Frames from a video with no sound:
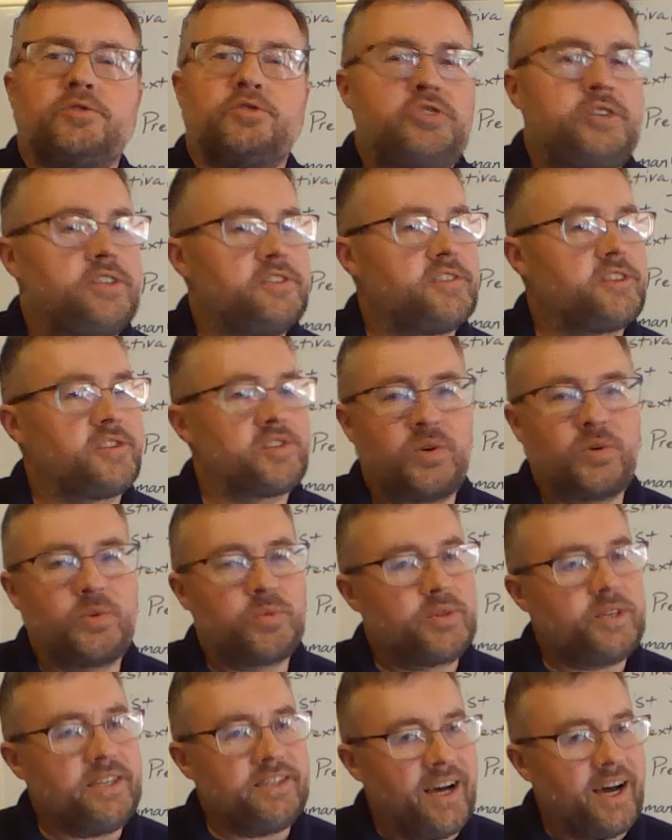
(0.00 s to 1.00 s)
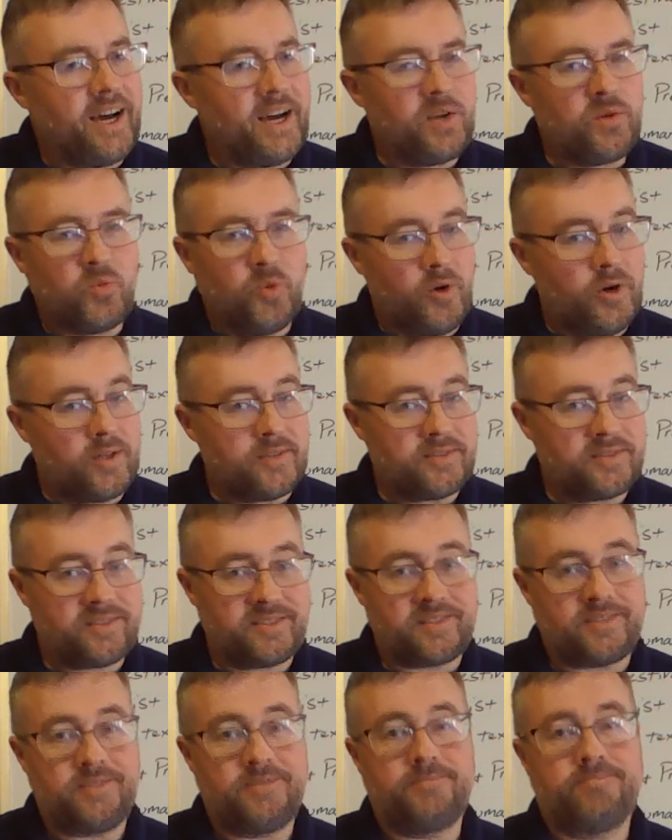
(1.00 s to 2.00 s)
Jesus only died
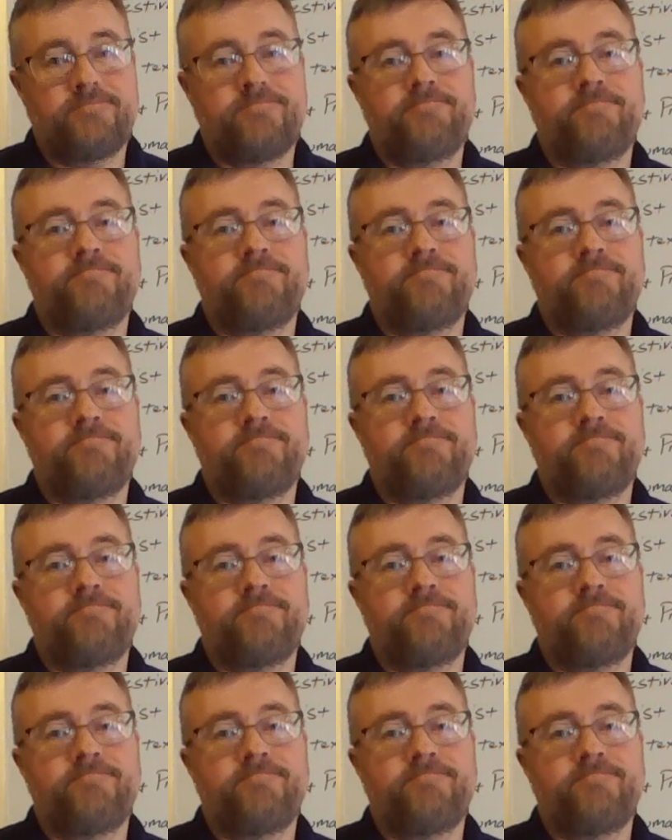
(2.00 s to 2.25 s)
once